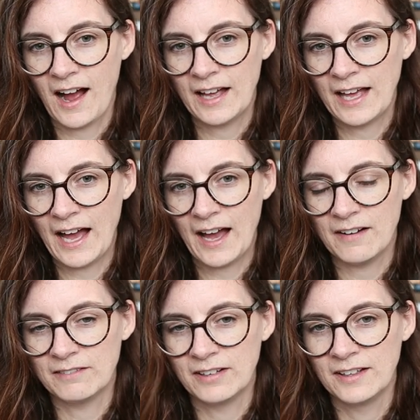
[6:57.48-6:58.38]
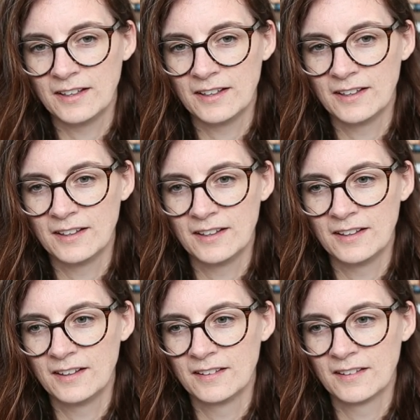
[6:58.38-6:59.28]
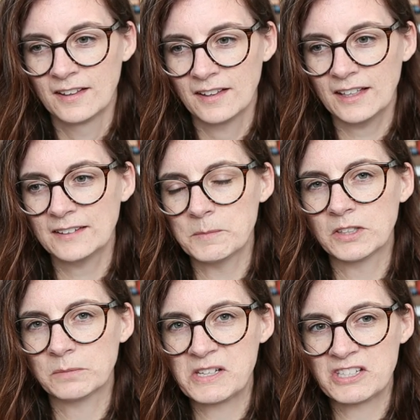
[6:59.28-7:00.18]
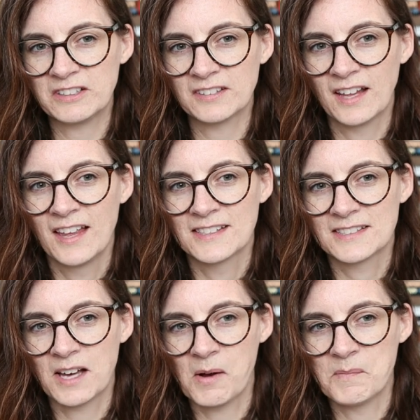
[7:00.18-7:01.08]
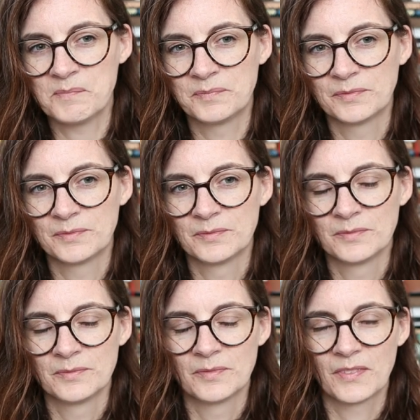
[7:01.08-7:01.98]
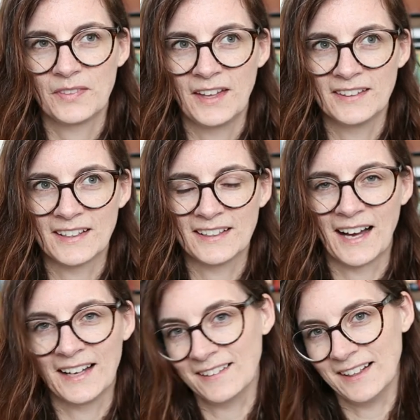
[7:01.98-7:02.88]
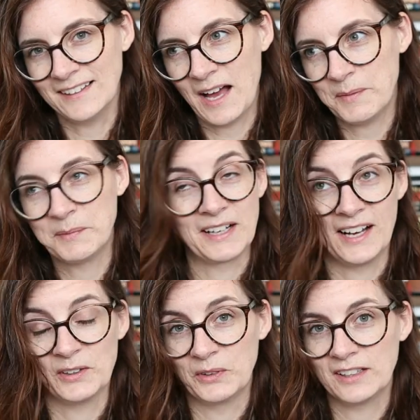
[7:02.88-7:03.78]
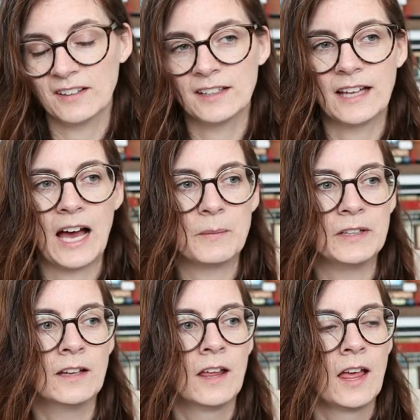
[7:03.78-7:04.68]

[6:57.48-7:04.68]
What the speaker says: I have, like, some suspicions, some things I'd kind of like to happen, but kind of wouldn't like to happen.